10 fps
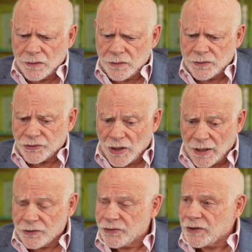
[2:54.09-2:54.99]

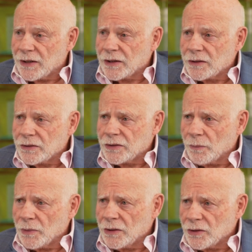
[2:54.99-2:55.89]
design aesthetic
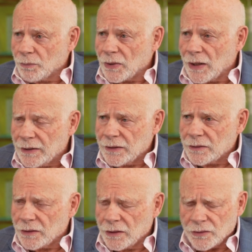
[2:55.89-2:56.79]
into play
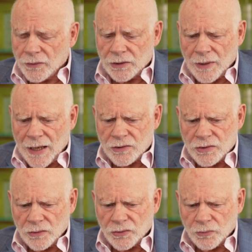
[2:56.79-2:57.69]
and into
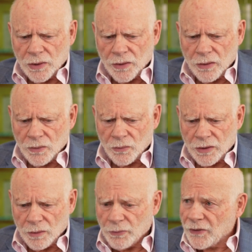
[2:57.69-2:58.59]
interactions with
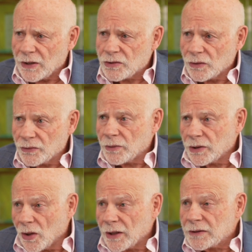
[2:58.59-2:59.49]
the professionals, with
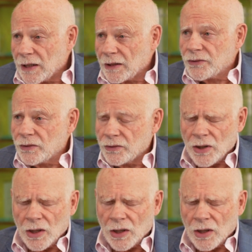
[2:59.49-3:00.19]
the architects and